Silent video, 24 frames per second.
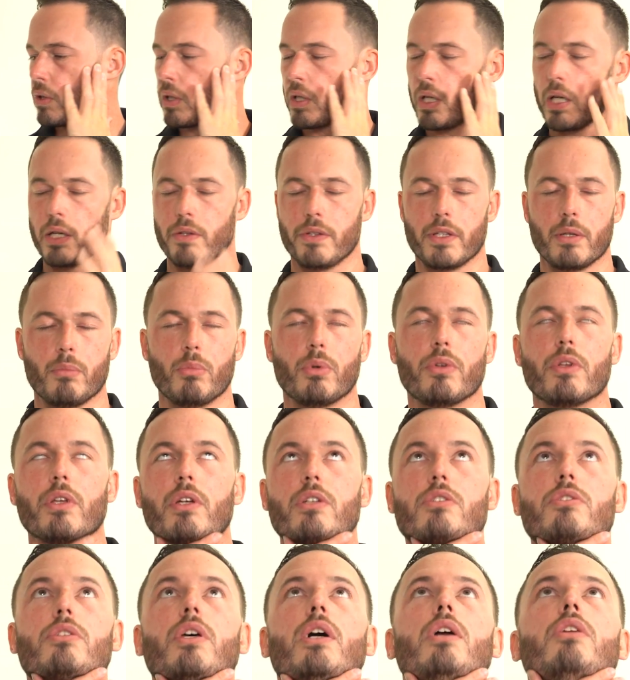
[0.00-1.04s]
And then with
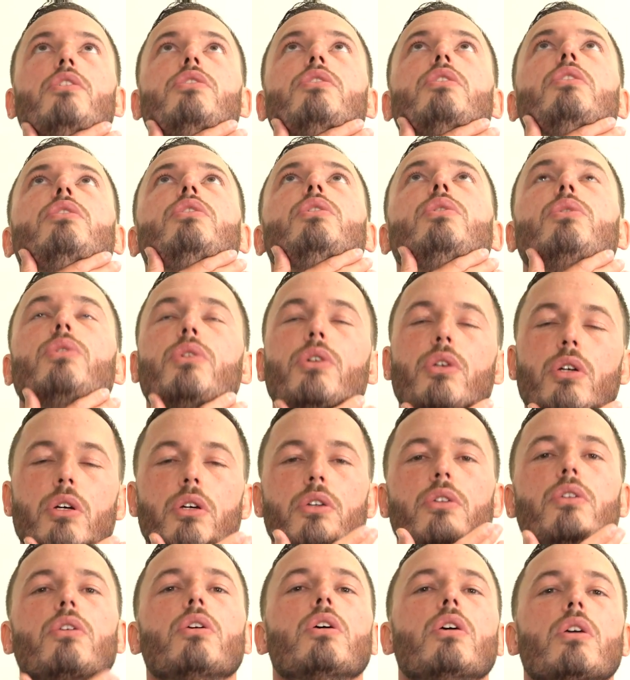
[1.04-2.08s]
extension, you
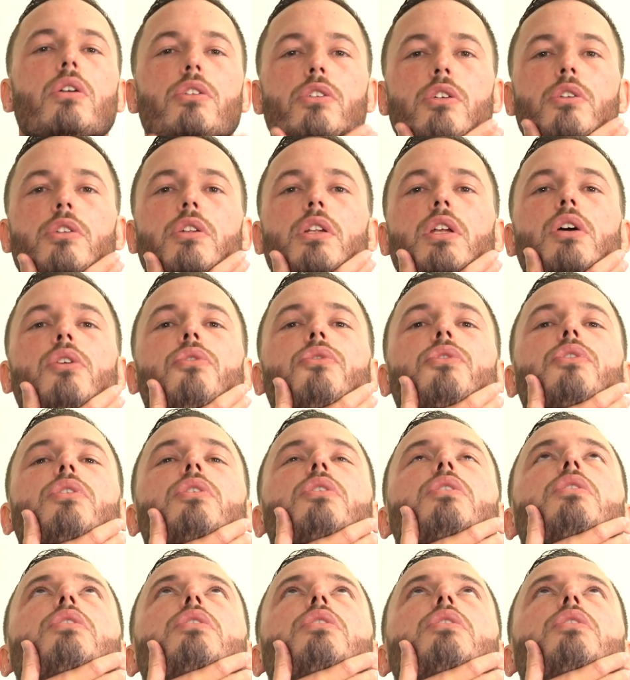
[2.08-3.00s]
could just lift